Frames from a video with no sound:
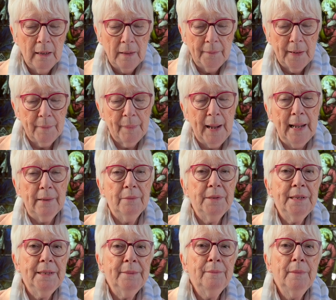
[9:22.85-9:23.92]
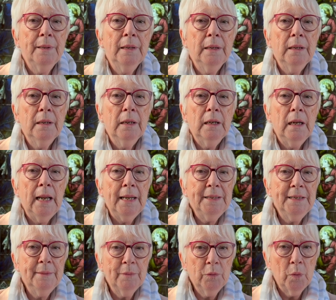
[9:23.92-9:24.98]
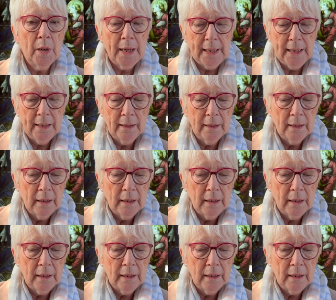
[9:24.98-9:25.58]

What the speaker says: They bound him, led him away,